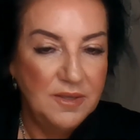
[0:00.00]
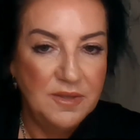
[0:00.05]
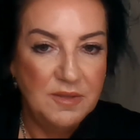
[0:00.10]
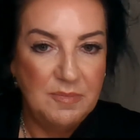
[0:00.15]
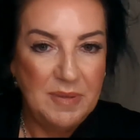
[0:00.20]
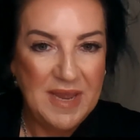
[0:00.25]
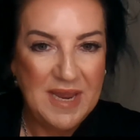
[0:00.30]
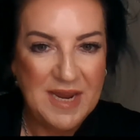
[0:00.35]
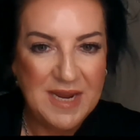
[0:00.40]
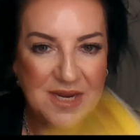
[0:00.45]
the
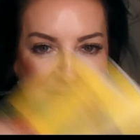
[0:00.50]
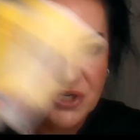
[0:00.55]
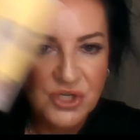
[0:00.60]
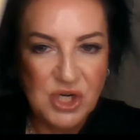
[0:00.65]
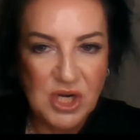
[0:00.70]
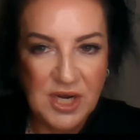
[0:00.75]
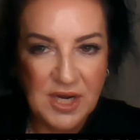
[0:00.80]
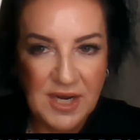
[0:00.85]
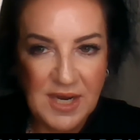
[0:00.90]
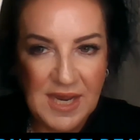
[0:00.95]

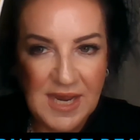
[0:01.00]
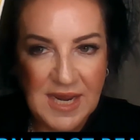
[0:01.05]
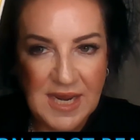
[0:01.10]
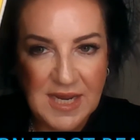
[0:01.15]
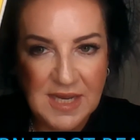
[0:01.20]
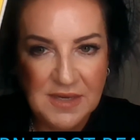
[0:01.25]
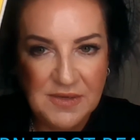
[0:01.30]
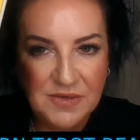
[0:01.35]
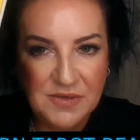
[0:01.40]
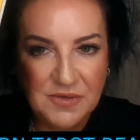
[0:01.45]
Page
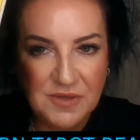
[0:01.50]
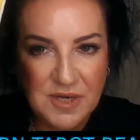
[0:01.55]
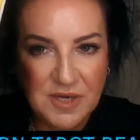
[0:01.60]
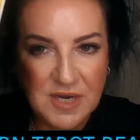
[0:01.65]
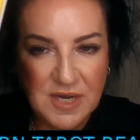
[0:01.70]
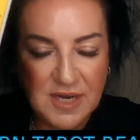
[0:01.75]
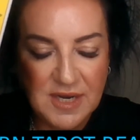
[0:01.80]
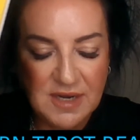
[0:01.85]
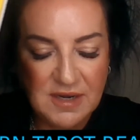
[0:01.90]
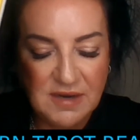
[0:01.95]
and the
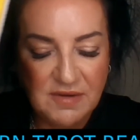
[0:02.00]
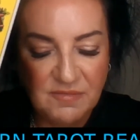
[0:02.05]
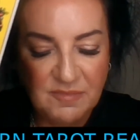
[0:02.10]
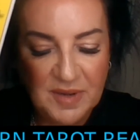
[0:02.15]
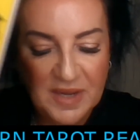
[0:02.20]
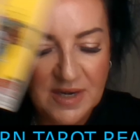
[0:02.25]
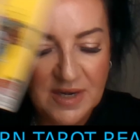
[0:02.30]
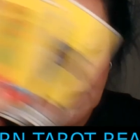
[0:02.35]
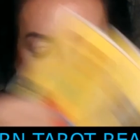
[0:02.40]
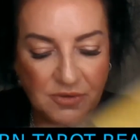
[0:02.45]
Knight of
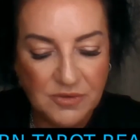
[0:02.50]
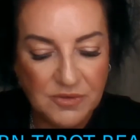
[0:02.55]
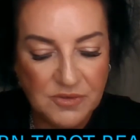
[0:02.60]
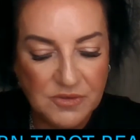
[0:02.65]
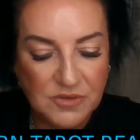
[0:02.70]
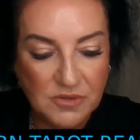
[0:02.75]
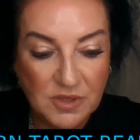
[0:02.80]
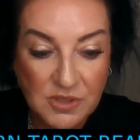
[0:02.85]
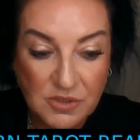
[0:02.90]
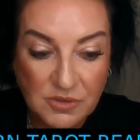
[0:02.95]

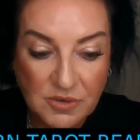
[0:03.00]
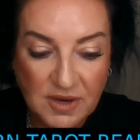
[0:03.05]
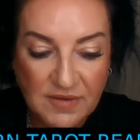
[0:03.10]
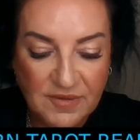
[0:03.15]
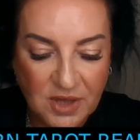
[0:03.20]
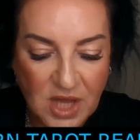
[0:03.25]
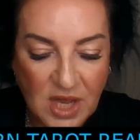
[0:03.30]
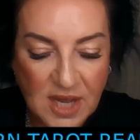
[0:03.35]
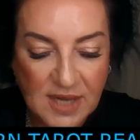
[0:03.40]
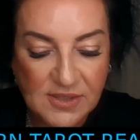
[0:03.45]
Pentacles. So they do have
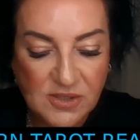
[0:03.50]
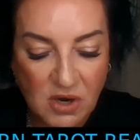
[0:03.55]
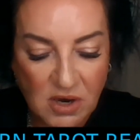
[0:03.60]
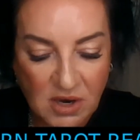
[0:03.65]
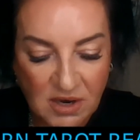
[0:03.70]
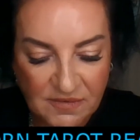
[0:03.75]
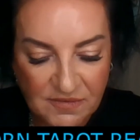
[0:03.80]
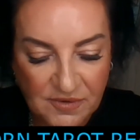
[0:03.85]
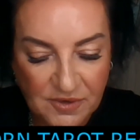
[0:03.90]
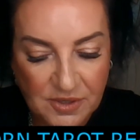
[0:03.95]
a lot to
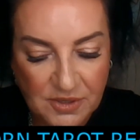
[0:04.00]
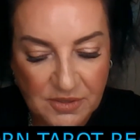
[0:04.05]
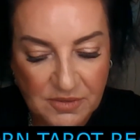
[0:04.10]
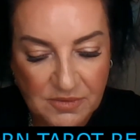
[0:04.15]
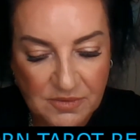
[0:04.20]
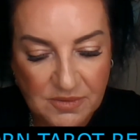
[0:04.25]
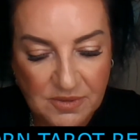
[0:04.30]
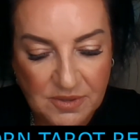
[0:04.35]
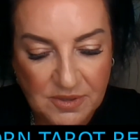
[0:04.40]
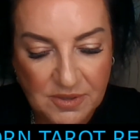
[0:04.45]
offer
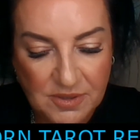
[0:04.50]
you.